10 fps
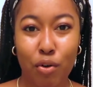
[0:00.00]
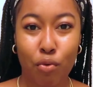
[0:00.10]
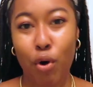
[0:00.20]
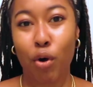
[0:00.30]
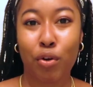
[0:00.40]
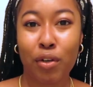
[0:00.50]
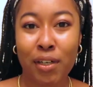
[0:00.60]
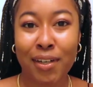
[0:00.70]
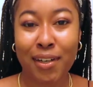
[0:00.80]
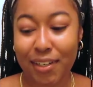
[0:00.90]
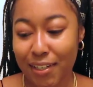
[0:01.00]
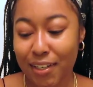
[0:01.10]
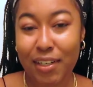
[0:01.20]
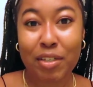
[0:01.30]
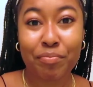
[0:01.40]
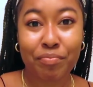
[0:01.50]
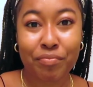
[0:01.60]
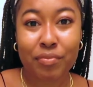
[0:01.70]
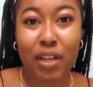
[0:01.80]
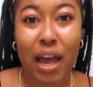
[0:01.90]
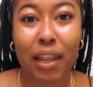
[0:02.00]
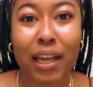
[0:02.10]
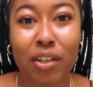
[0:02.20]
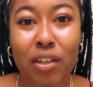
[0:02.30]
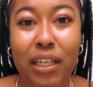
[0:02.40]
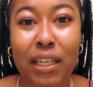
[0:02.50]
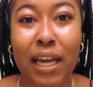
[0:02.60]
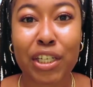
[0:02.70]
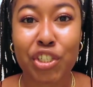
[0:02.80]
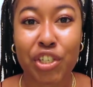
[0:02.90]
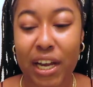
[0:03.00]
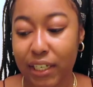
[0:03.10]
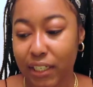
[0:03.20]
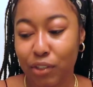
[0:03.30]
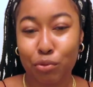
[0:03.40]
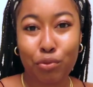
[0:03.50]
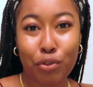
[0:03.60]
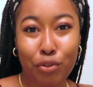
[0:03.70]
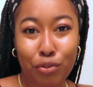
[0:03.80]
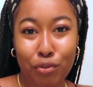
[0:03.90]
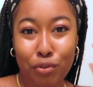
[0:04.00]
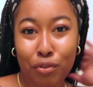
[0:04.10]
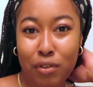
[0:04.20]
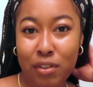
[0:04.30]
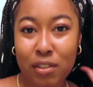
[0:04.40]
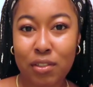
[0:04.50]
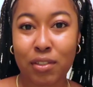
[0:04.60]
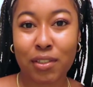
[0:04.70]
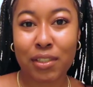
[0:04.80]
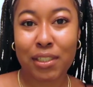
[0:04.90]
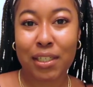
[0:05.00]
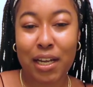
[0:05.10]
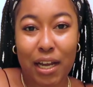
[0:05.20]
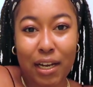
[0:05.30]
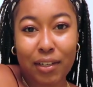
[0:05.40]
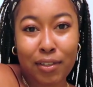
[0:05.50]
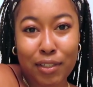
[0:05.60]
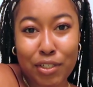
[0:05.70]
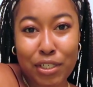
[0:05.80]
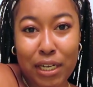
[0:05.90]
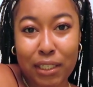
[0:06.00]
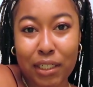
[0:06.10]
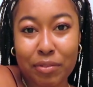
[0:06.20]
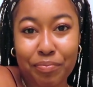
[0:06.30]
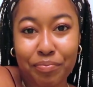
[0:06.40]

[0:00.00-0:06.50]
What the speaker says: Woo! I like looking like shiny. Woo! I like looking shiny.